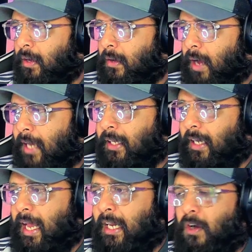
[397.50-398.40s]
I think
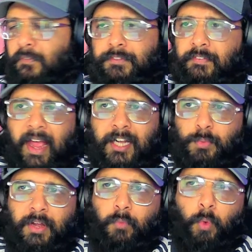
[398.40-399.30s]
any of the fans would
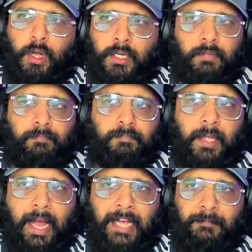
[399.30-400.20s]
have wanted
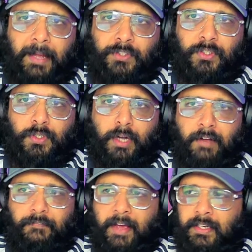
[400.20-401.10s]
as Manchester
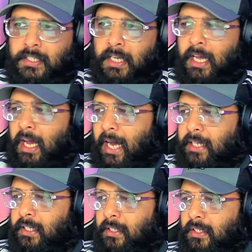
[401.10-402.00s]
United fans. I
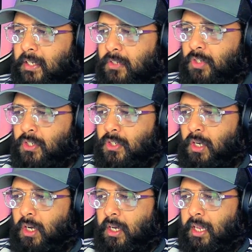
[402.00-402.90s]
think this has just
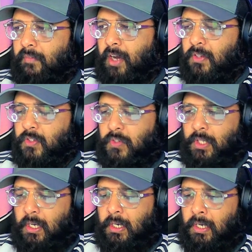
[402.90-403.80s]
given us
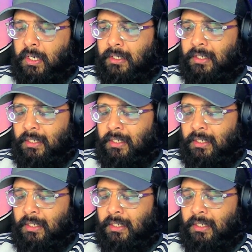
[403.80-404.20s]
the